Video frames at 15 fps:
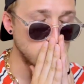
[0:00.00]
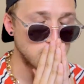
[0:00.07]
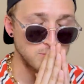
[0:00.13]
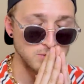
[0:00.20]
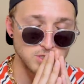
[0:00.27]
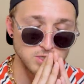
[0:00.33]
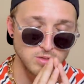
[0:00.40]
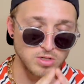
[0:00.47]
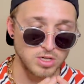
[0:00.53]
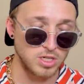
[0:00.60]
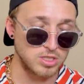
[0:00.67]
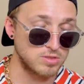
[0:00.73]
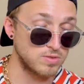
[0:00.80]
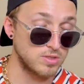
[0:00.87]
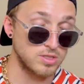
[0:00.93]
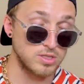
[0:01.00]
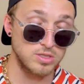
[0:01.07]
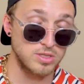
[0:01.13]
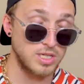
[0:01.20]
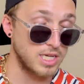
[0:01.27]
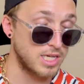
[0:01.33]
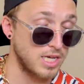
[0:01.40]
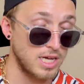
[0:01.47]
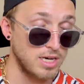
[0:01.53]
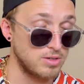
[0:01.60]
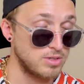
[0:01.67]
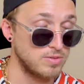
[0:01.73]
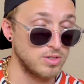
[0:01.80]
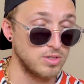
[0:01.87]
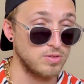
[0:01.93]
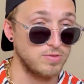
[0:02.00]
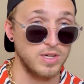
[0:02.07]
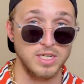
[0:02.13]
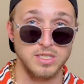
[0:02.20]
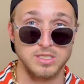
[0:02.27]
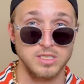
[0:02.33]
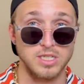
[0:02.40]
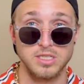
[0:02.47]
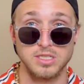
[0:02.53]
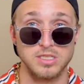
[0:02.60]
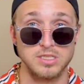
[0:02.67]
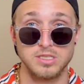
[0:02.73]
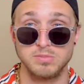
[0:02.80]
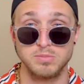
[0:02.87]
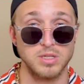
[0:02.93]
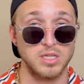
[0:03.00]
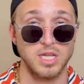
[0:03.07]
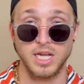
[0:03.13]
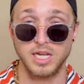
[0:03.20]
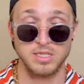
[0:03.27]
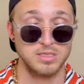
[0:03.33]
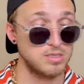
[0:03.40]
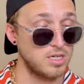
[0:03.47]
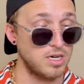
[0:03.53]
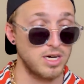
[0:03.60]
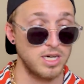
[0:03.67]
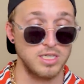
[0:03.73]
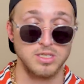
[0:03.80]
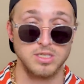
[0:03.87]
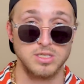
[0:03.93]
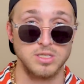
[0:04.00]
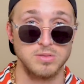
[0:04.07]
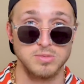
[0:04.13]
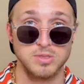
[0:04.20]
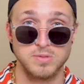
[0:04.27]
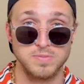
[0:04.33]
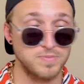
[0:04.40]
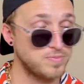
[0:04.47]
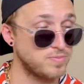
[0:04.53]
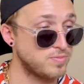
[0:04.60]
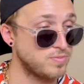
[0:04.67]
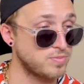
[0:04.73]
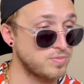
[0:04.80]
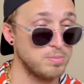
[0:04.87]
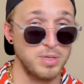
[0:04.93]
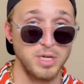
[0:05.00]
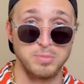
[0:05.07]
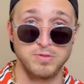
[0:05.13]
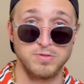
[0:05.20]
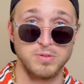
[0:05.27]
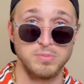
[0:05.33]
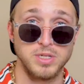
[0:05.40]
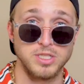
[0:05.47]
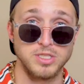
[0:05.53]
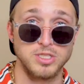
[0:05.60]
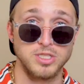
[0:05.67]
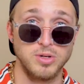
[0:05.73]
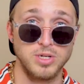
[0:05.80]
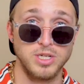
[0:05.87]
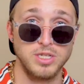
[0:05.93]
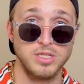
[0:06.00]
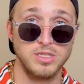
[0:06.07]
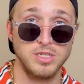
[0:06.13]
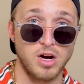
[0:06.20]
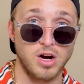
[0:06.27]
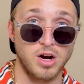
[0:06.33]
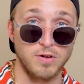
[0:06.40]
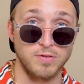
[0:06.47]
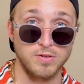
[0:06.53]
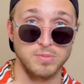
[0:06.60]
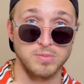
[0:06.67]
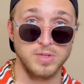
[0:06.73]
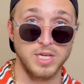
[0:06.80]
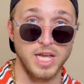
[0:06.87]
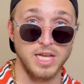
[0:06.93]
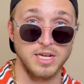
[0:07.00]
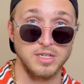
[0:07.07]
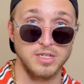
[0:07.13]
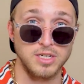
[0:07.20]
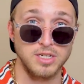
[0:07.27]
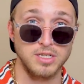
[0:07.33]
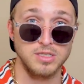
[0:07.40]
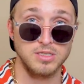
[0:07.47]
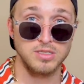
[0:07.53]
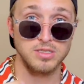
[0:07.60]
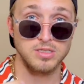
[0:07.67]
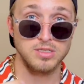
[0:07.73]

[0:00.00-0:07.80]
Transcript: It's gonna be so controversial. I, I don't even know if I can say this, but like, all right, here it comes. People from Minnesota are from Canada.